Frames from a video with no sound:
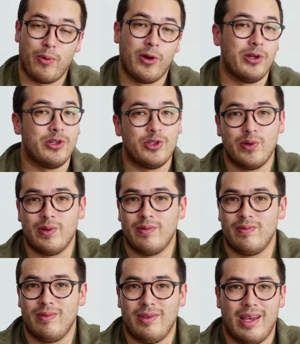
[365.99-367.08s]
point and shoot
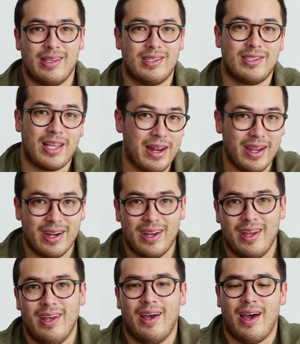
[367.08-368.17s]
aesthetic,
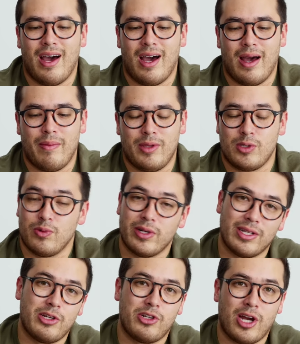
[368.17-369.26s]
this will
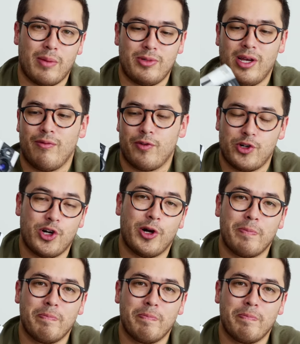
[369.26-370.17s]
get the job done for sure.